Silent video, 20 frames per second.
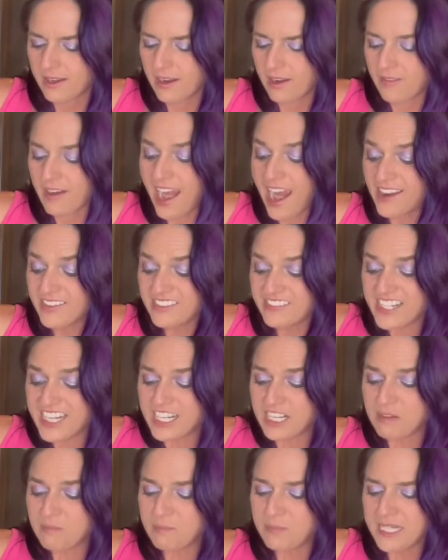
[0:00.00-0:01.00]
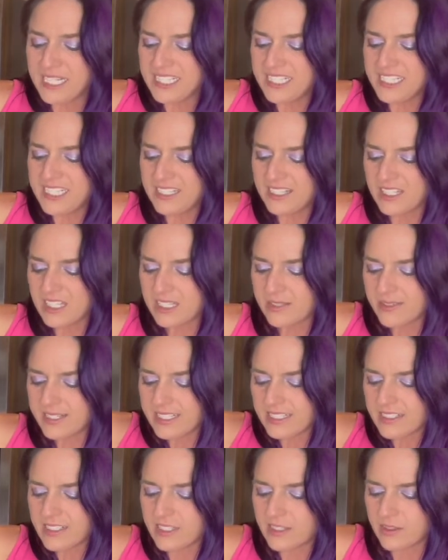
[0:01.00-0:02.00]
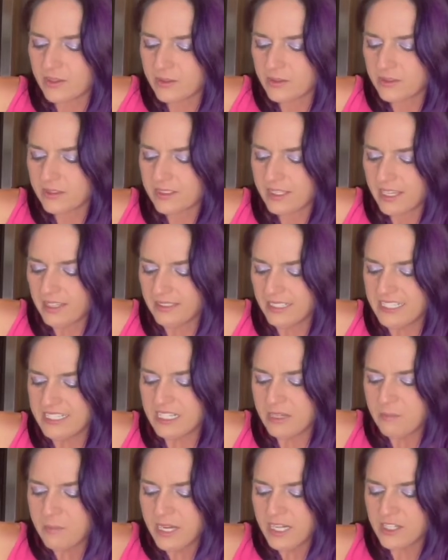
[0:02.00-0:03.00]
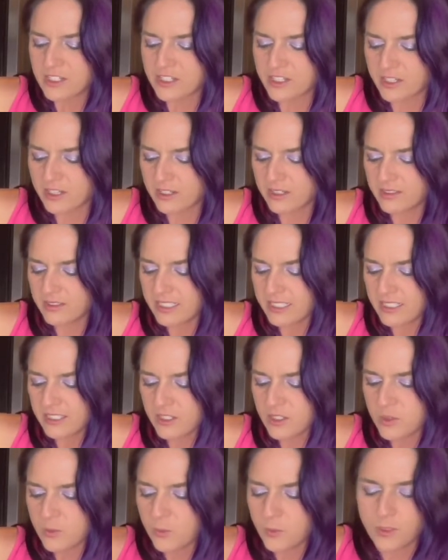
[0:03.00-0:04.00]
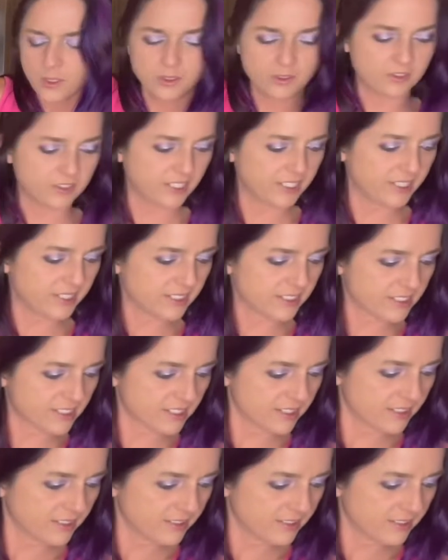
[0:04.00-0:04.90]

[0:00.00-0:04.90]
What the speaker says: But I have a very picky sweet tooth. I like to make sure that it's worth it.